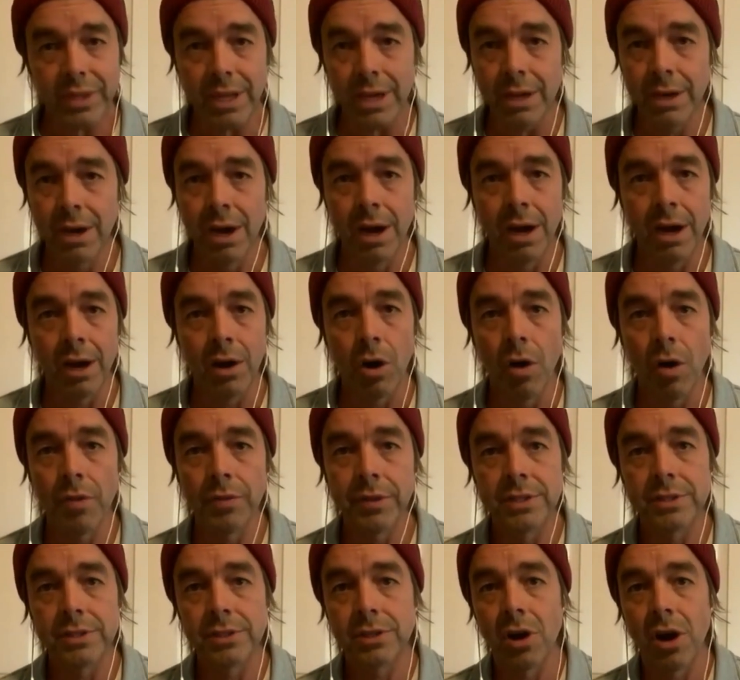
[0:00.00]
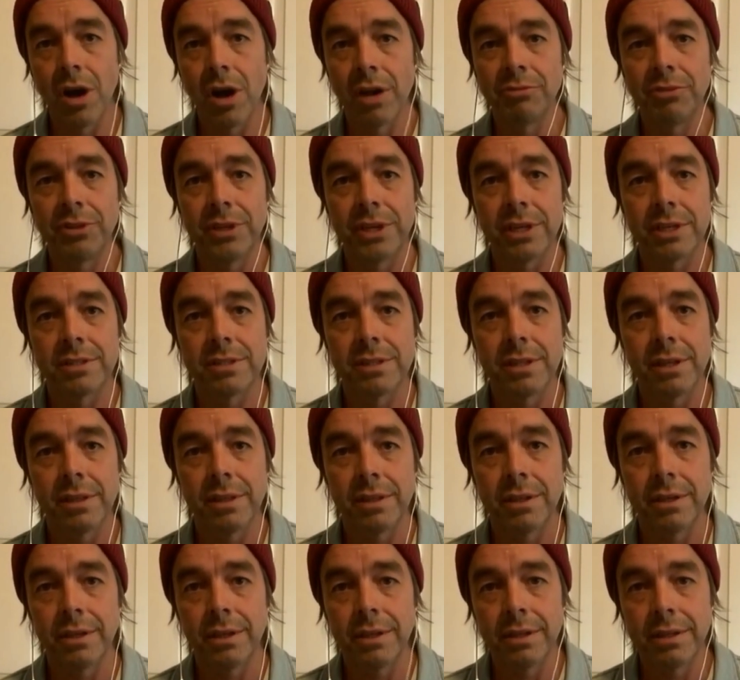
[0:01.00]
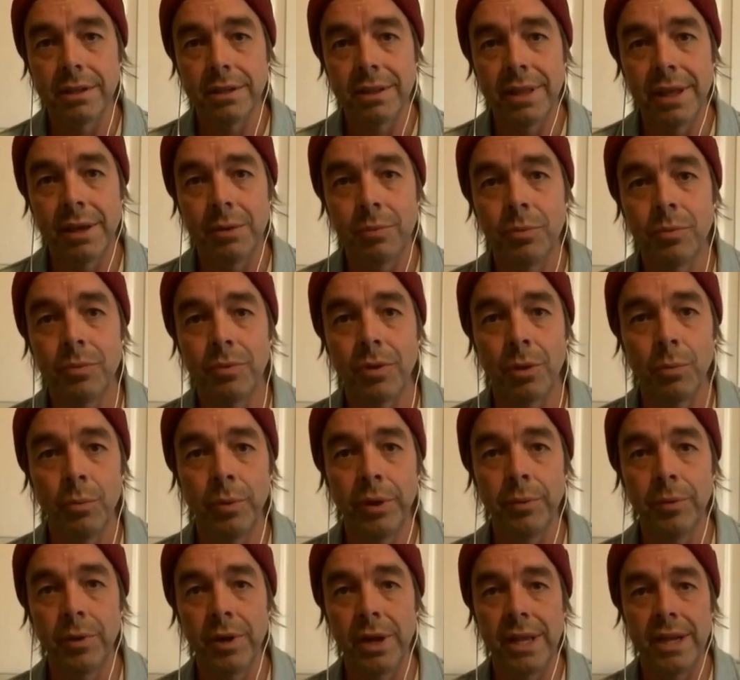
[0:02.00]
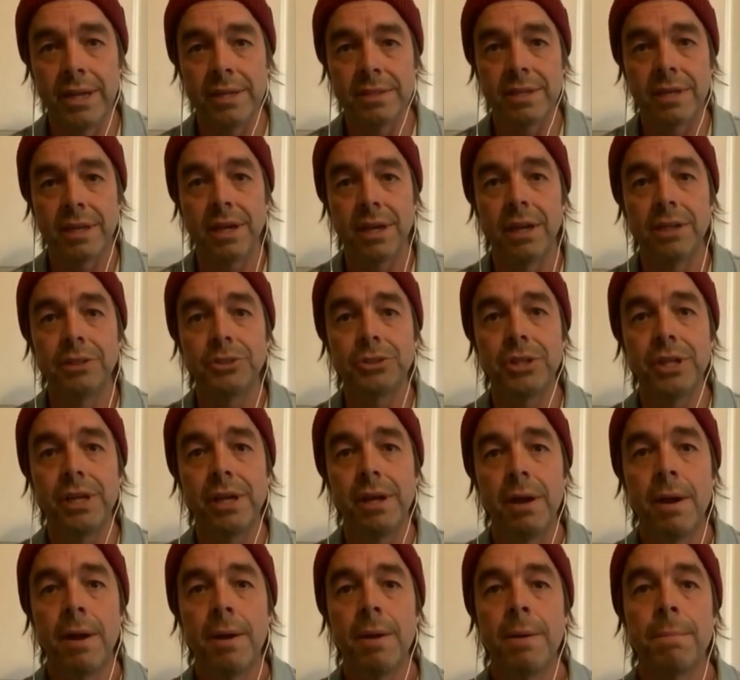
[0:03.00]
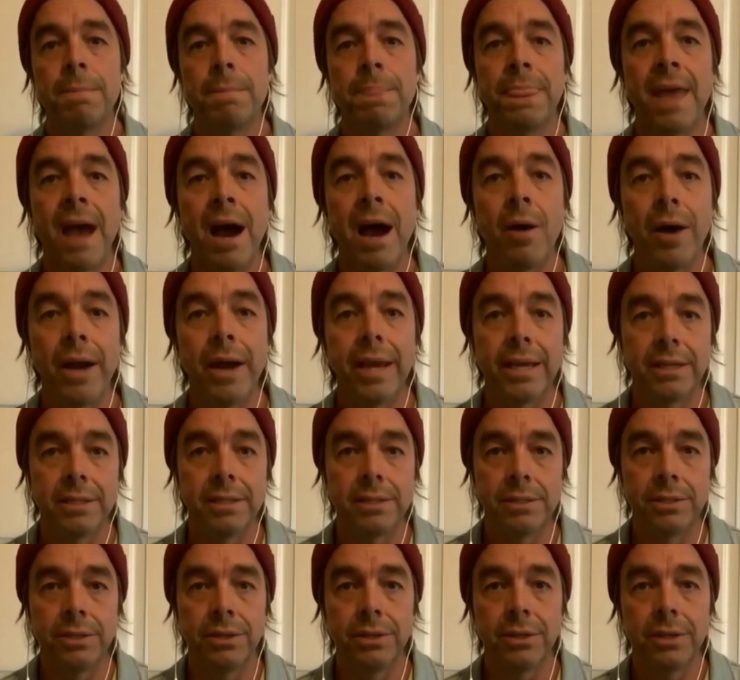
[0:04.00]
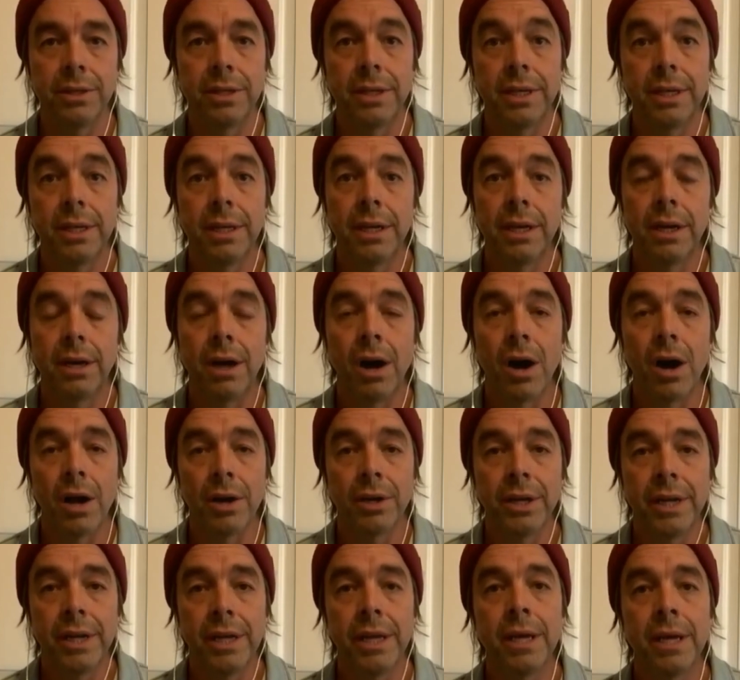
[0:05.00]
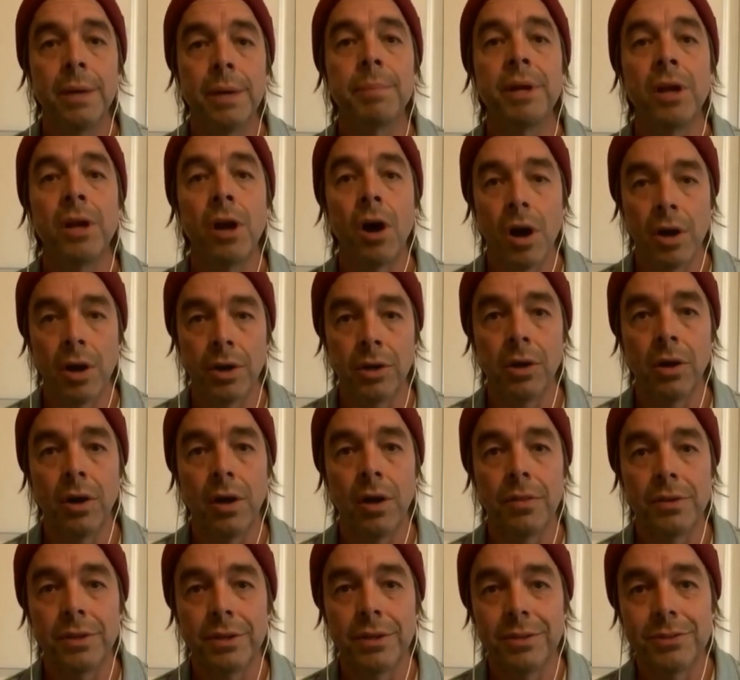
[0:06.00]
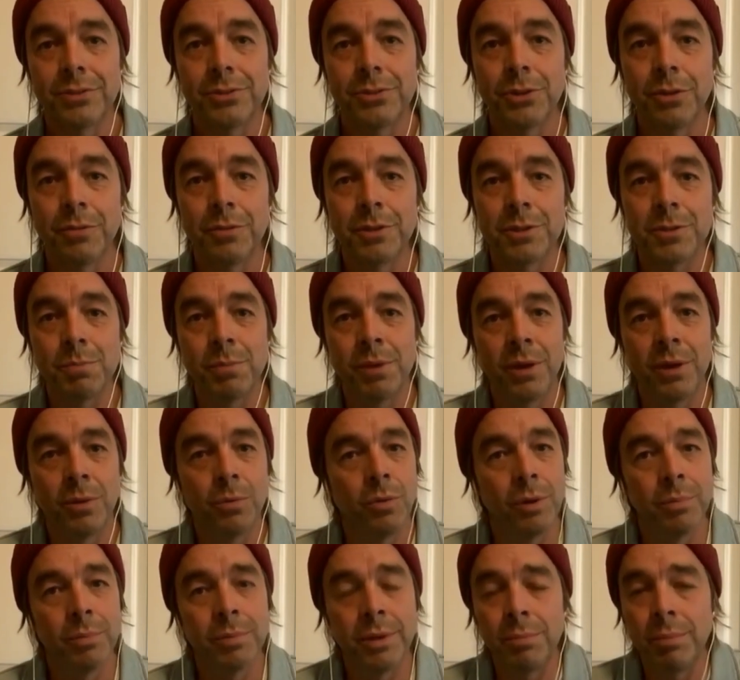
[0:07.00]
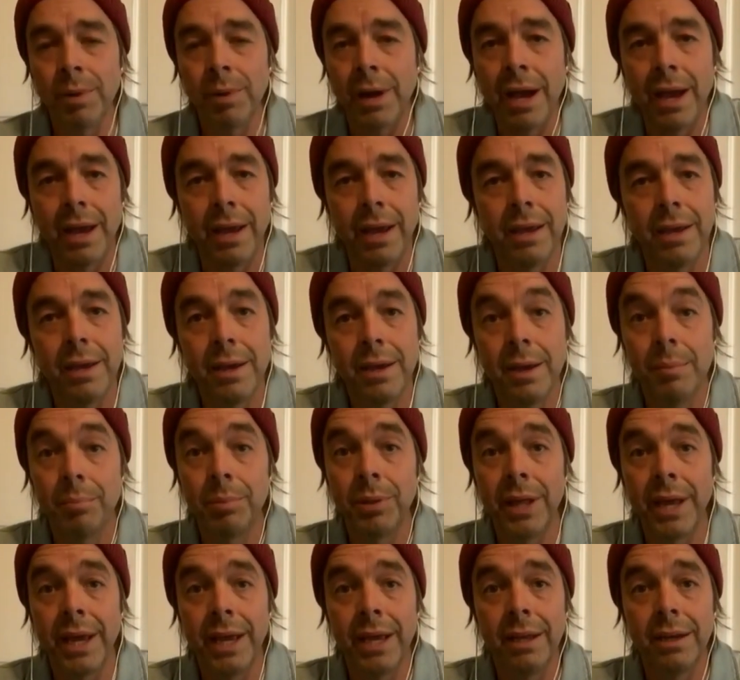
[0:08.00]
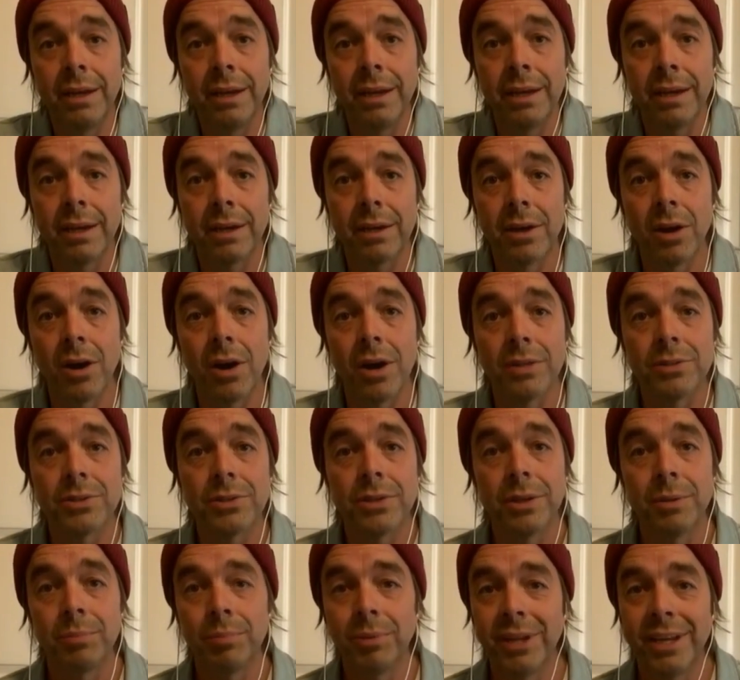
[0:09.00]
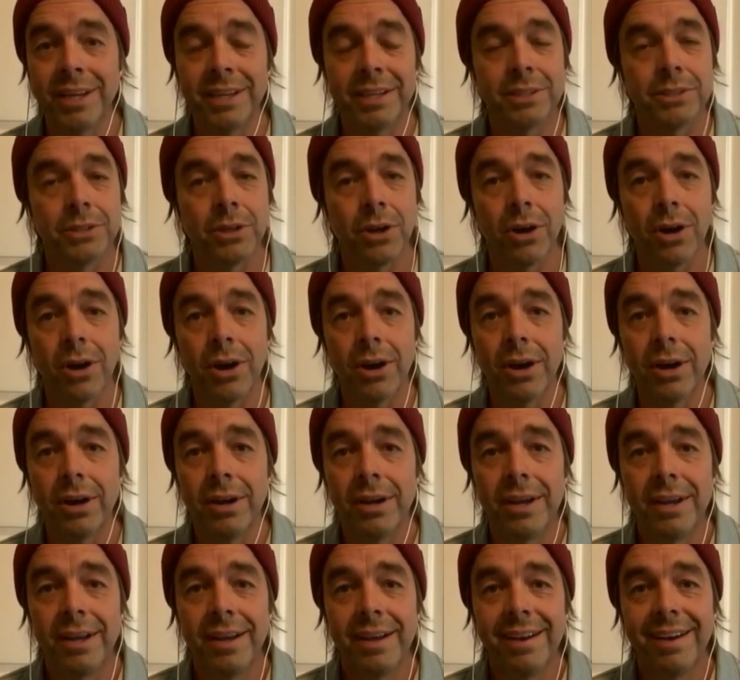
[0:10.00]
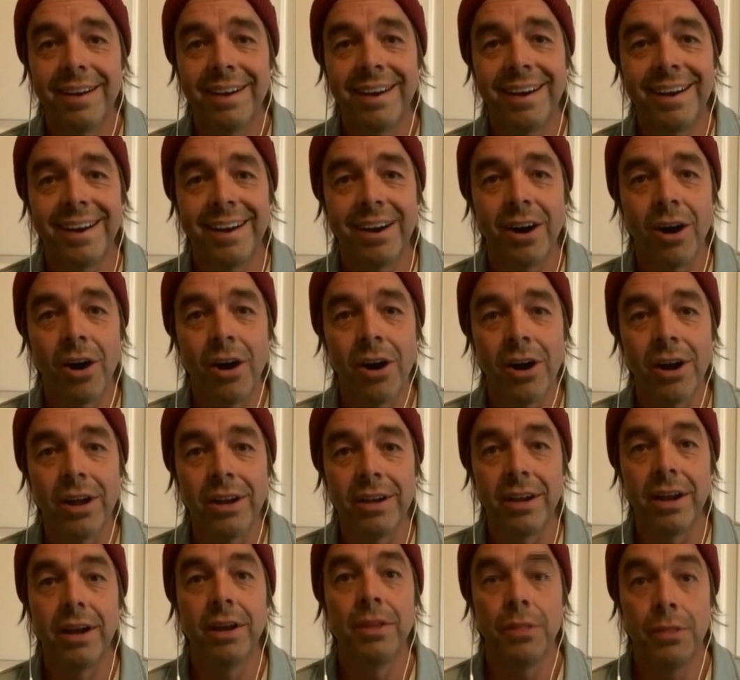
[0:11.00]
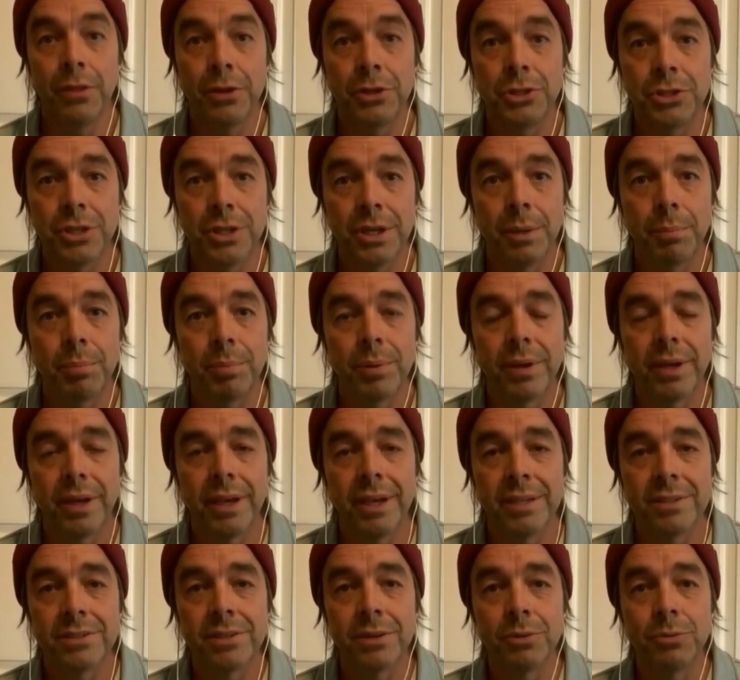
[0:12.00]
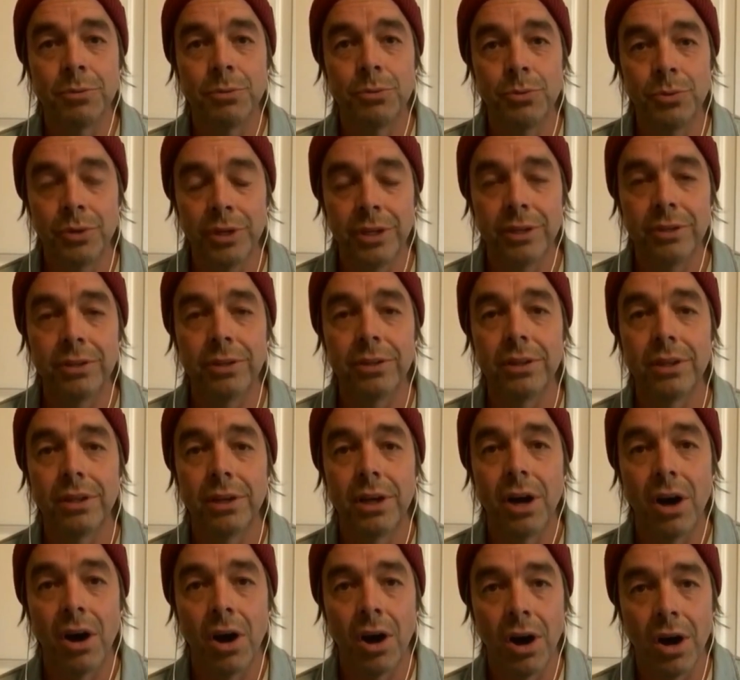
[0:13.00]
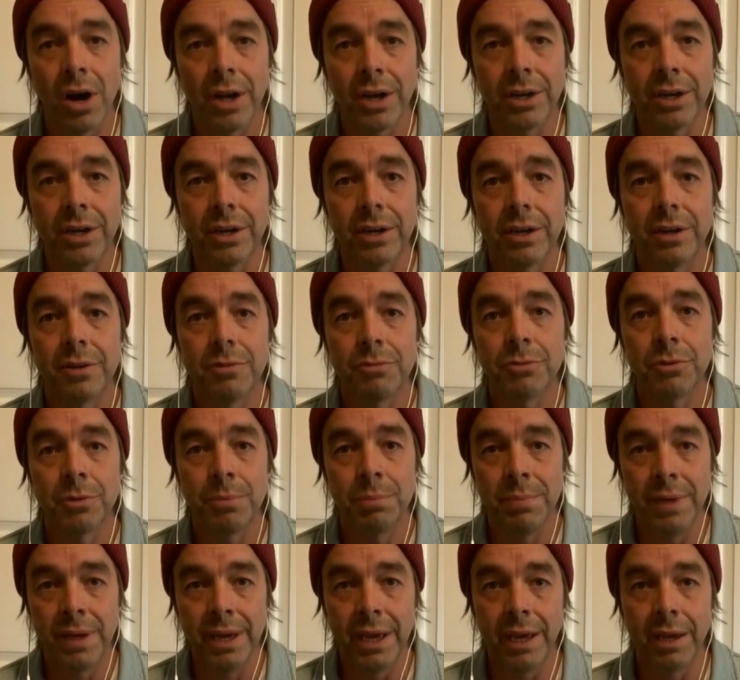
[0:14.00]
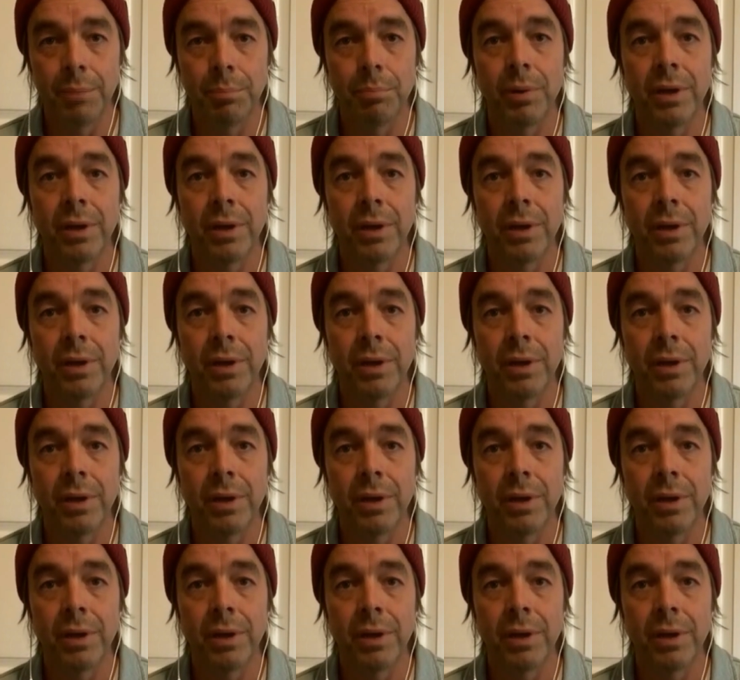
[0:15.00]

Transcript: uh, all these conflicts that the that uh, we were in as a country now i get to honor him and honor all the servicemen and women by playing a concert, playing guitar uh, on the ship is a real honor for me.